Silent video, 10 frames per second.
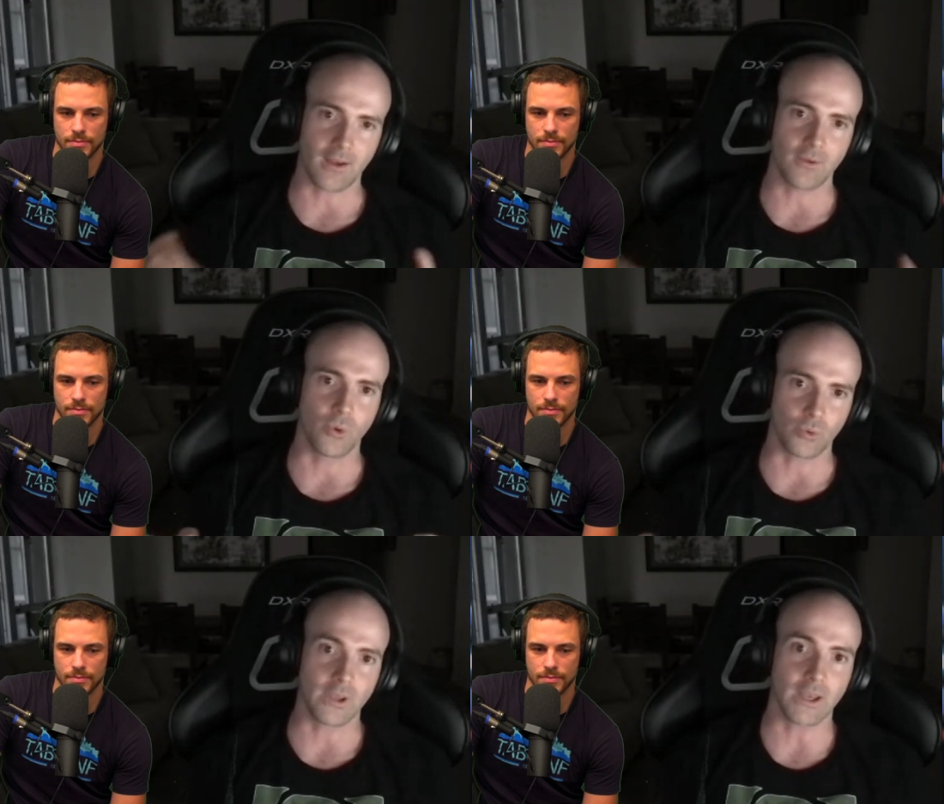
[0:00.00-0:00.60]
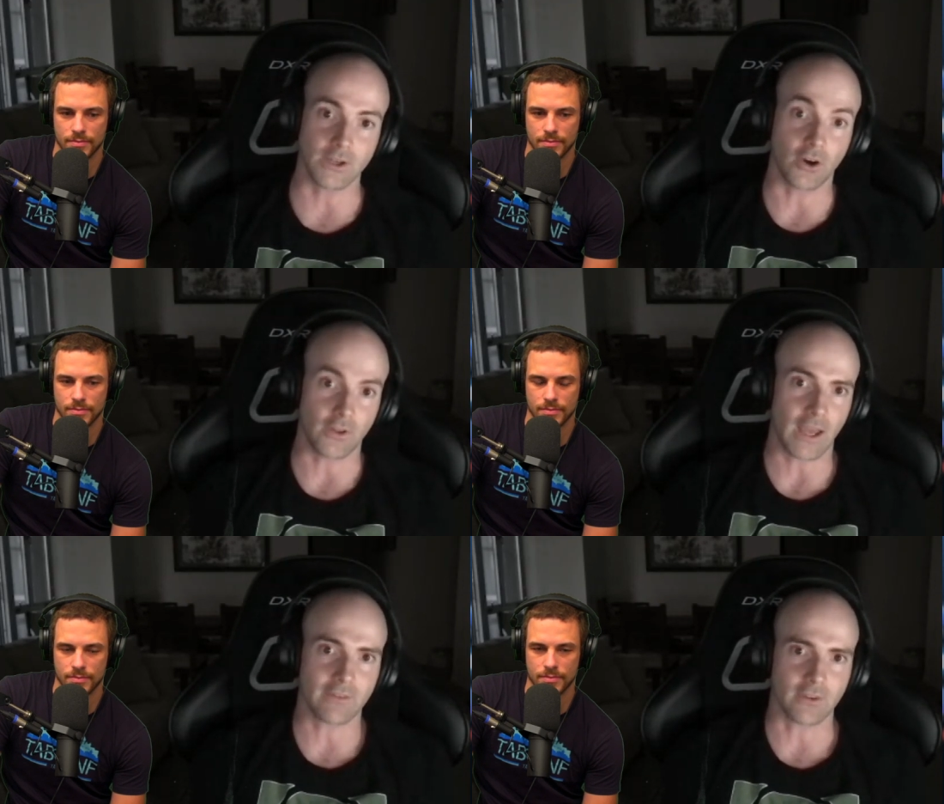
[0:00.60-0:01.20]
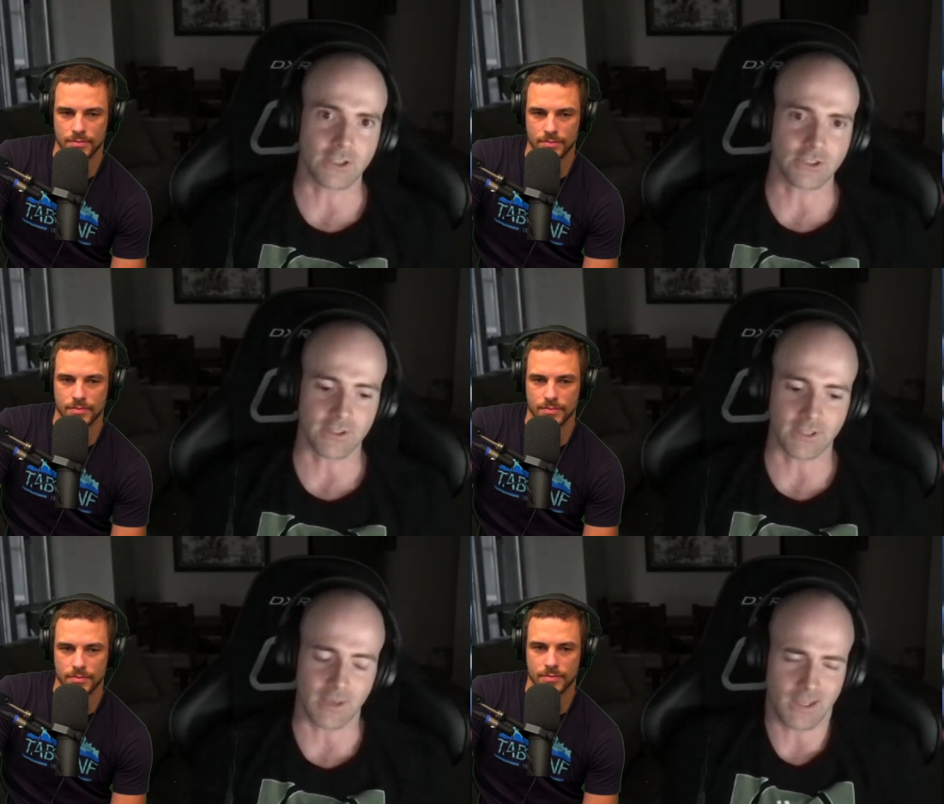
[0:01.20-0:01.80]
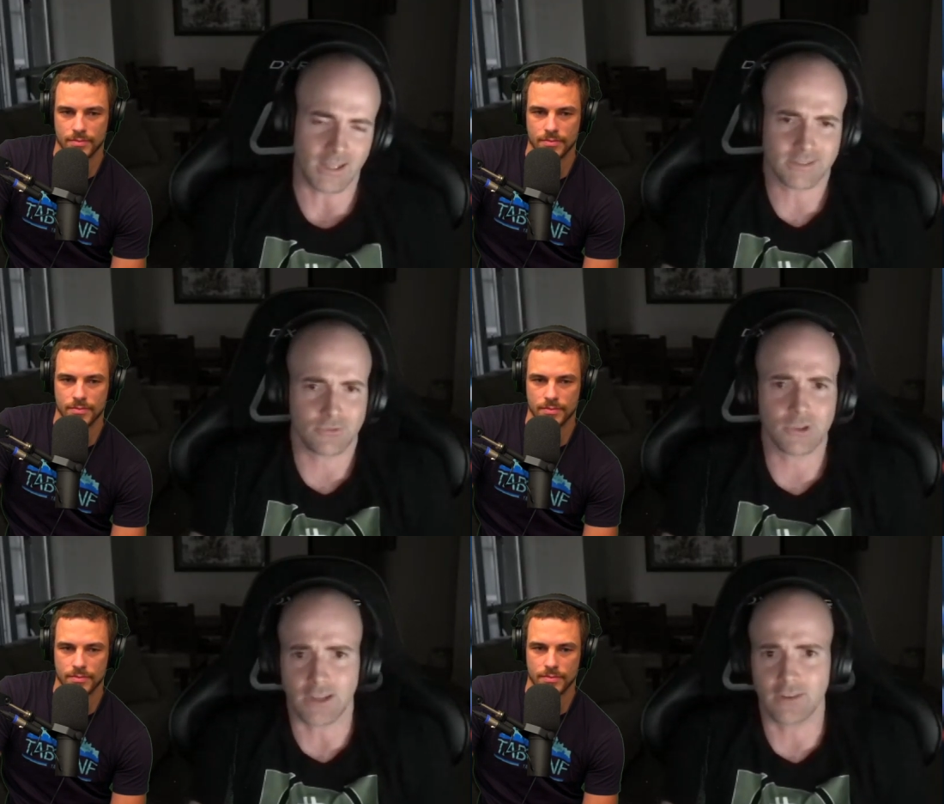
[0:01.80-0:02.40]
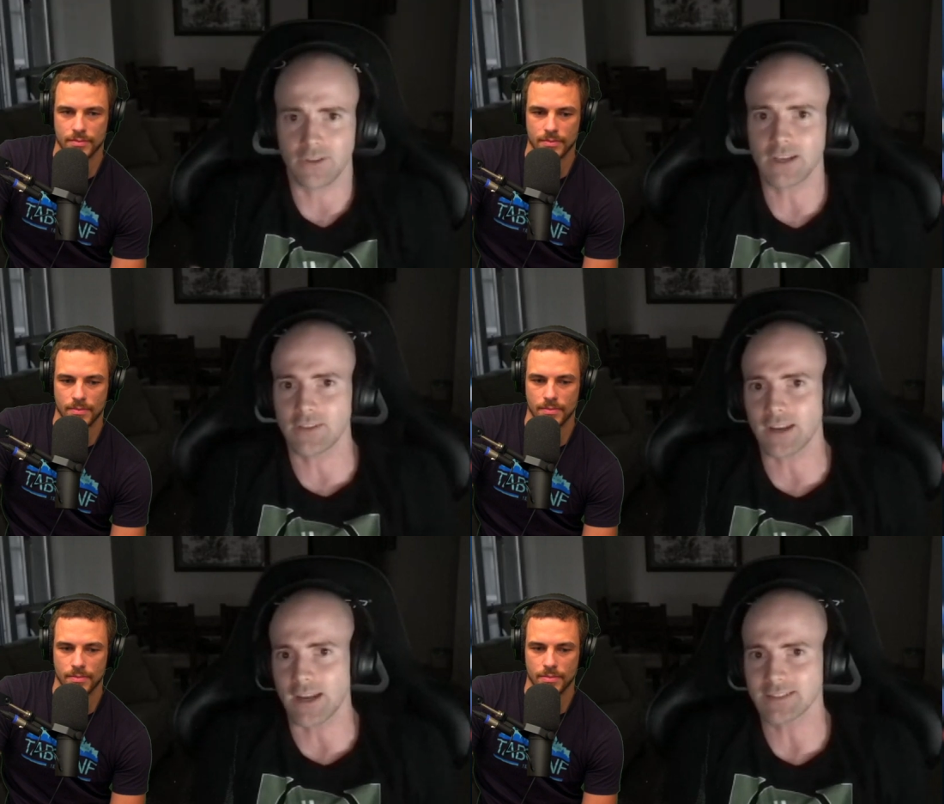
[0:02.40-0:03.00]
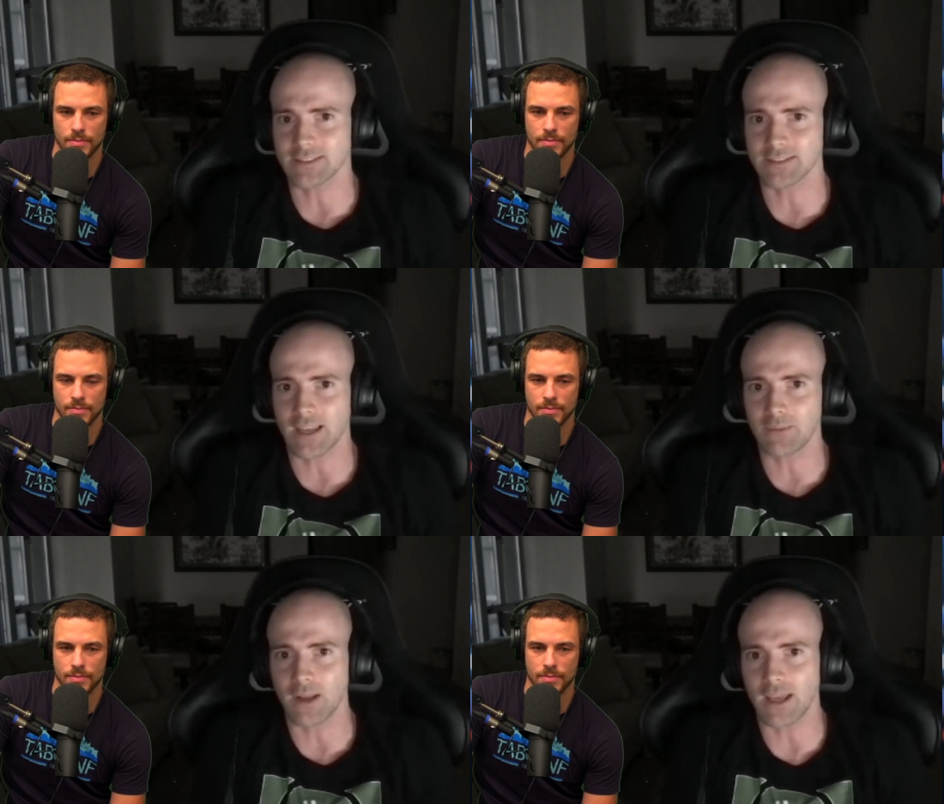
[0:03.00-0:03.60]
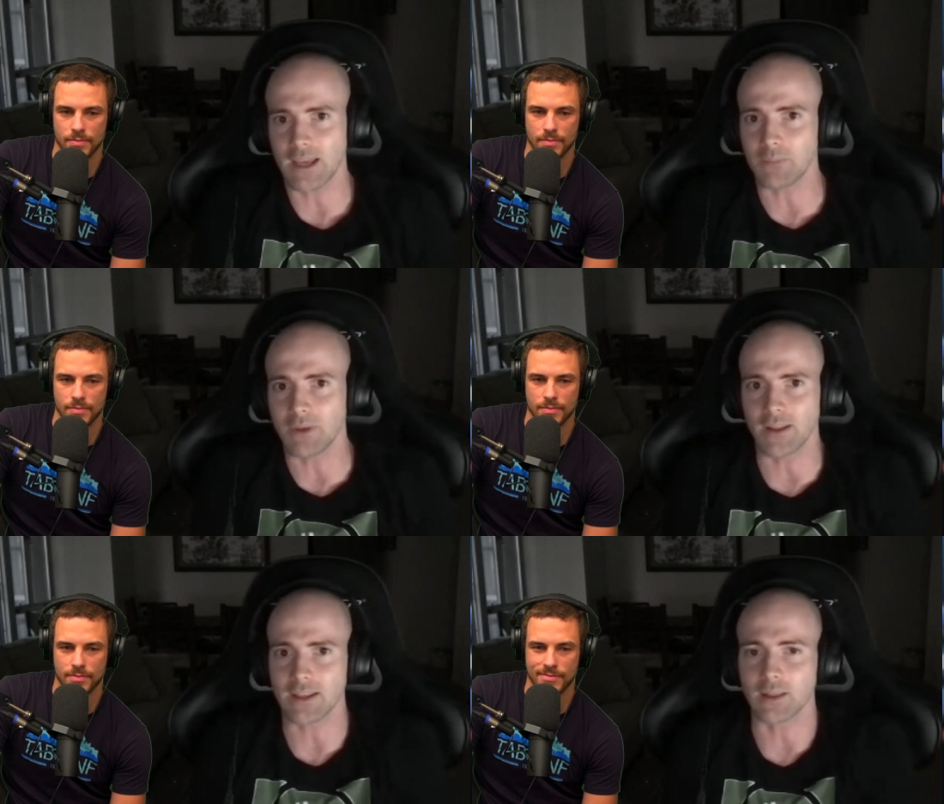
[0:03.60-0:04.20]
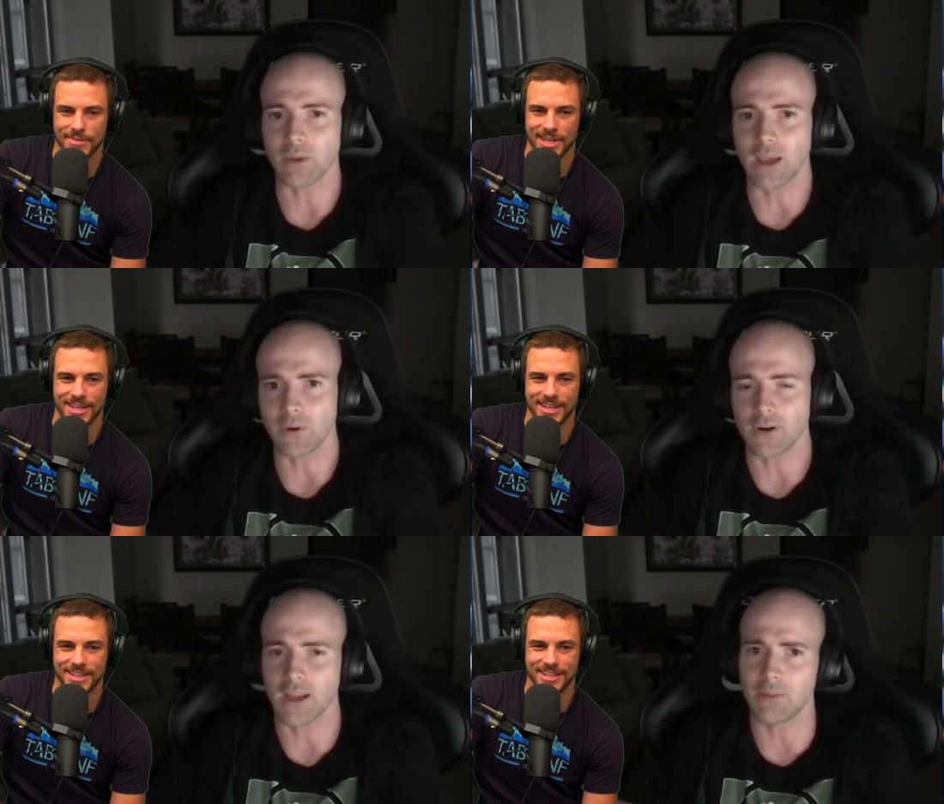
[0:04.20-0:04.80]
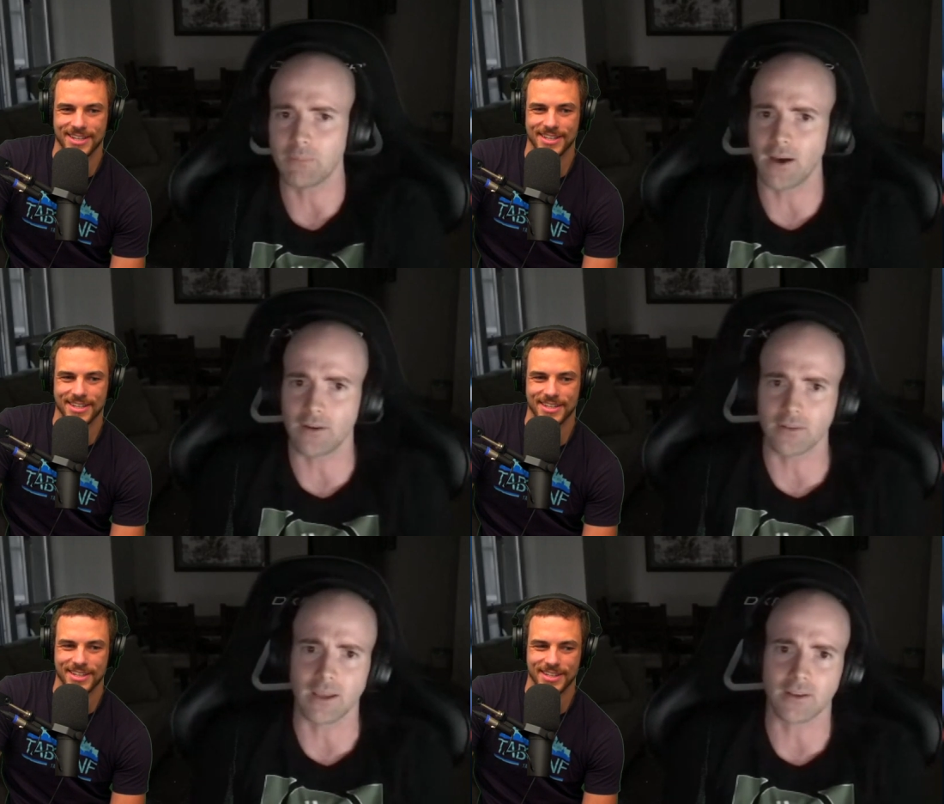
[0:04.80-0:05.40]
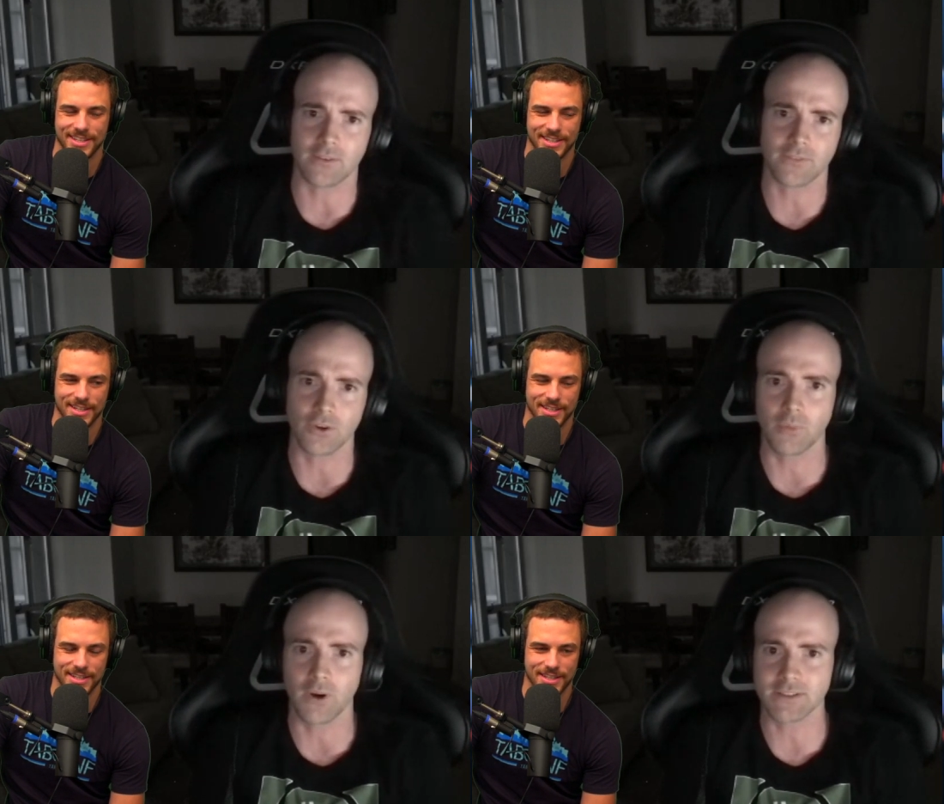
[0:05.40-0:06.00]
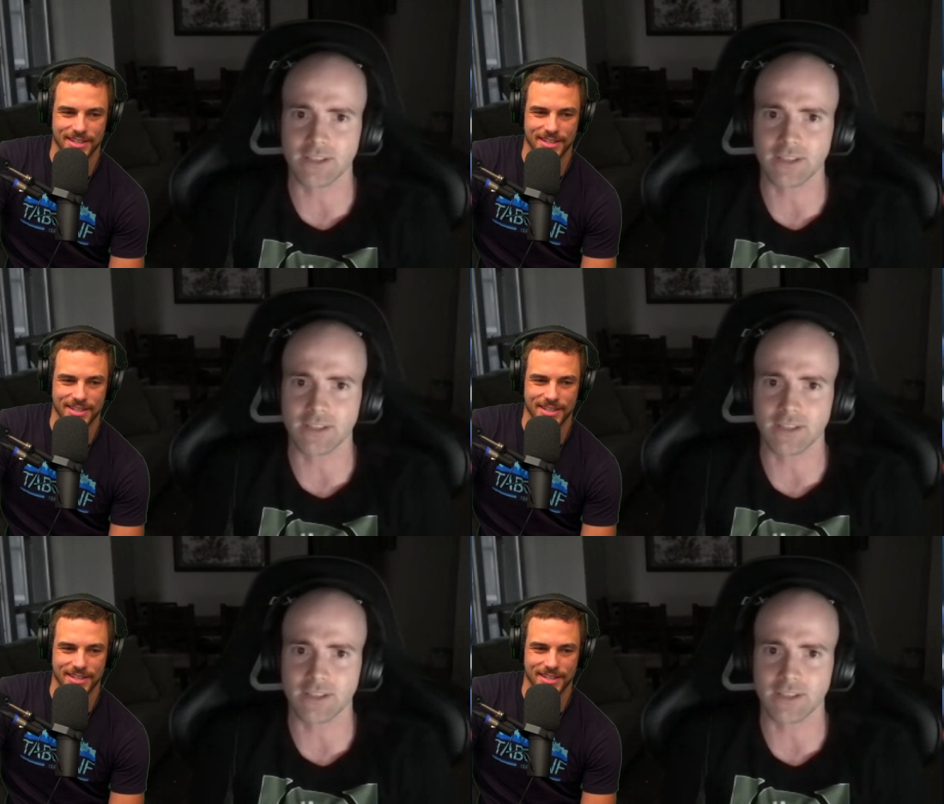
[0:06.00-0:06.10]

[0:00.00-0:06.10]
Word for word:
Speaker 1: what we had called Avalanche at the time. Like it's really convenient that it has the same name, and like the paper came out like a few months